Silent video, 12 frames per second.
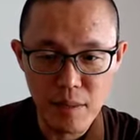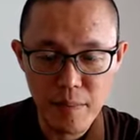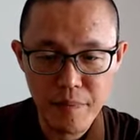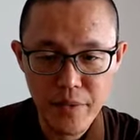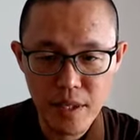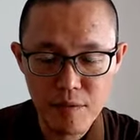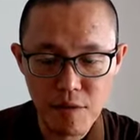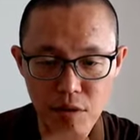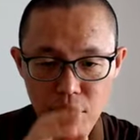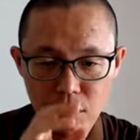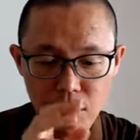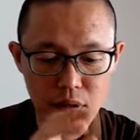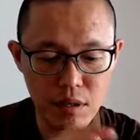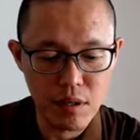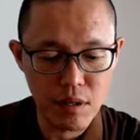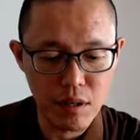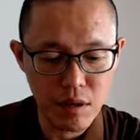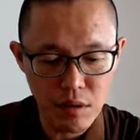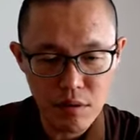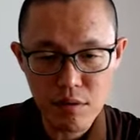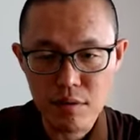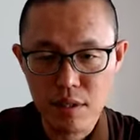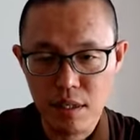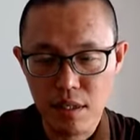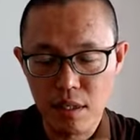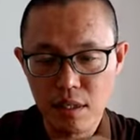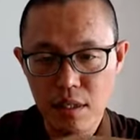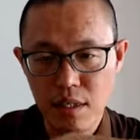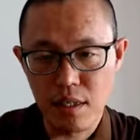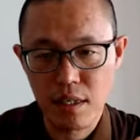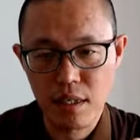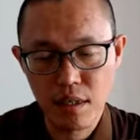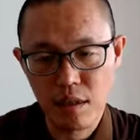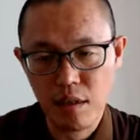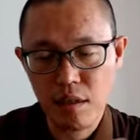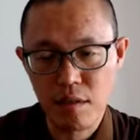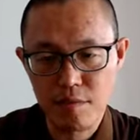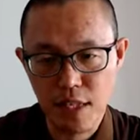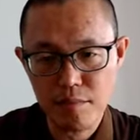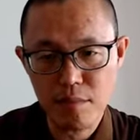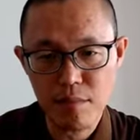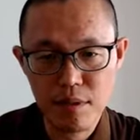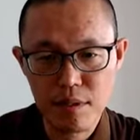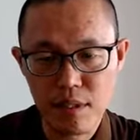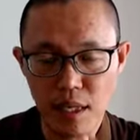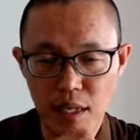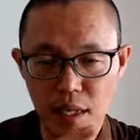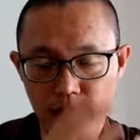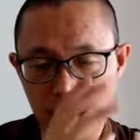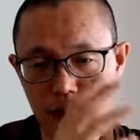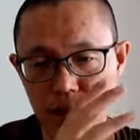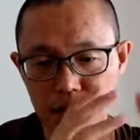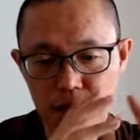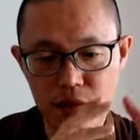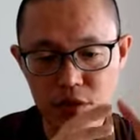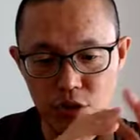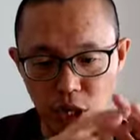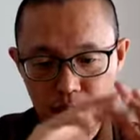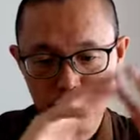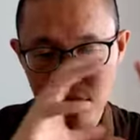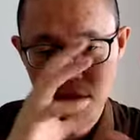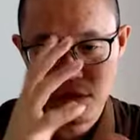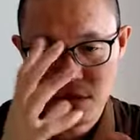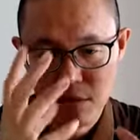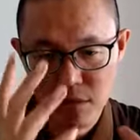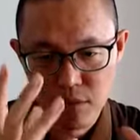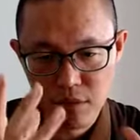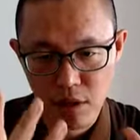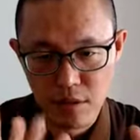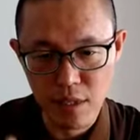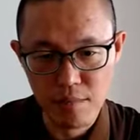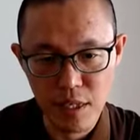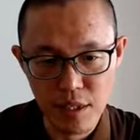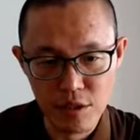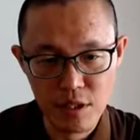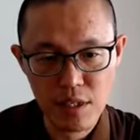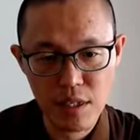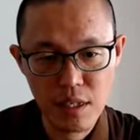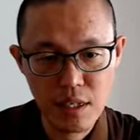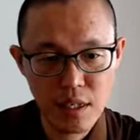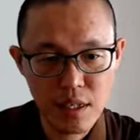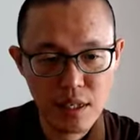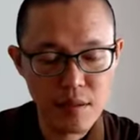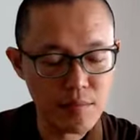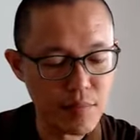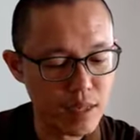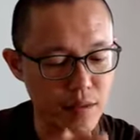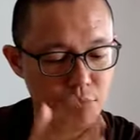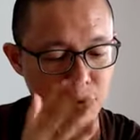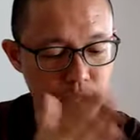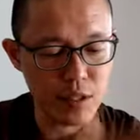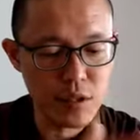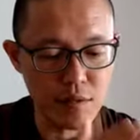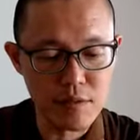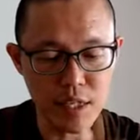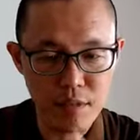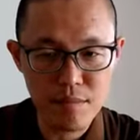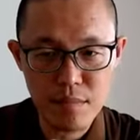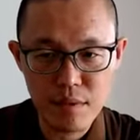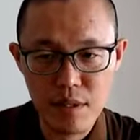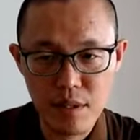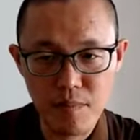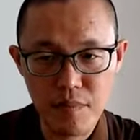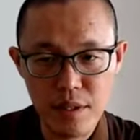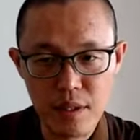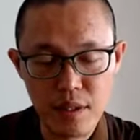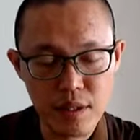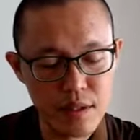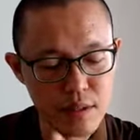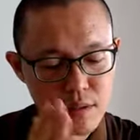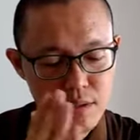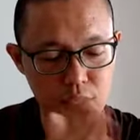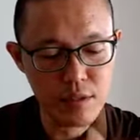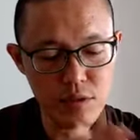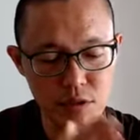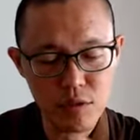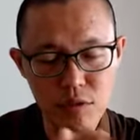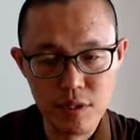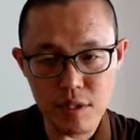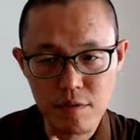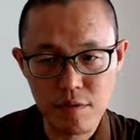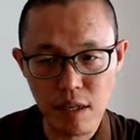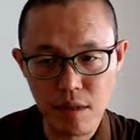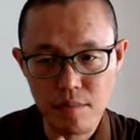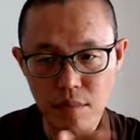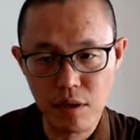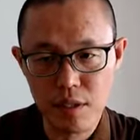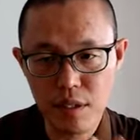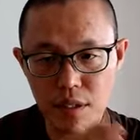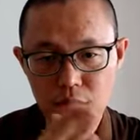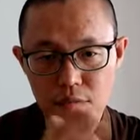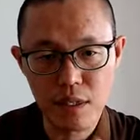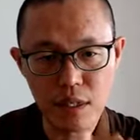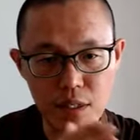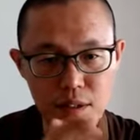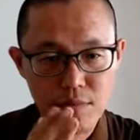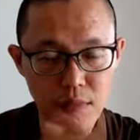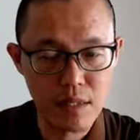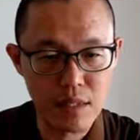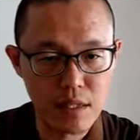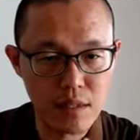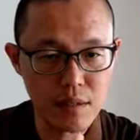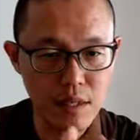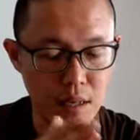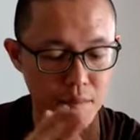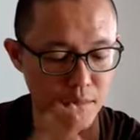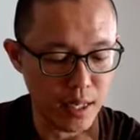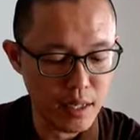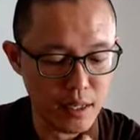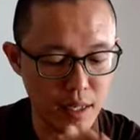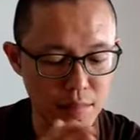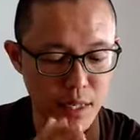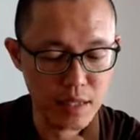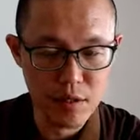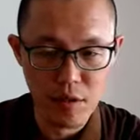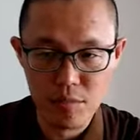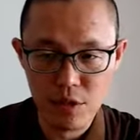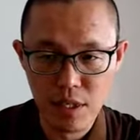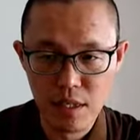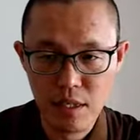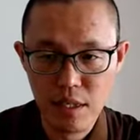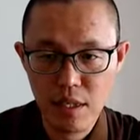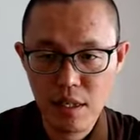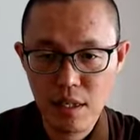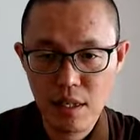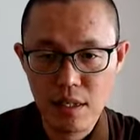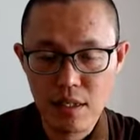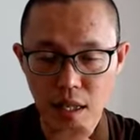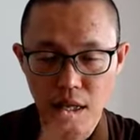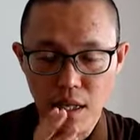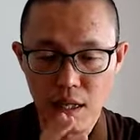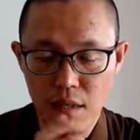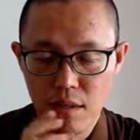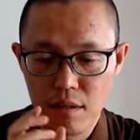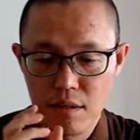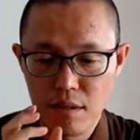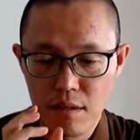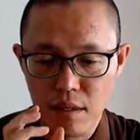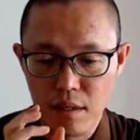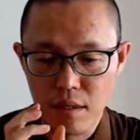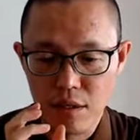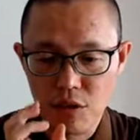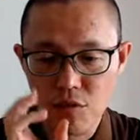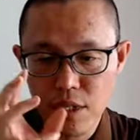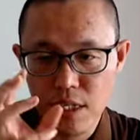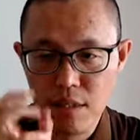for all of them, there are general contemplation, but for each of them, Sen, Shou, Xing, Fa, body, feelings, mental, mind and mental object, there are unique,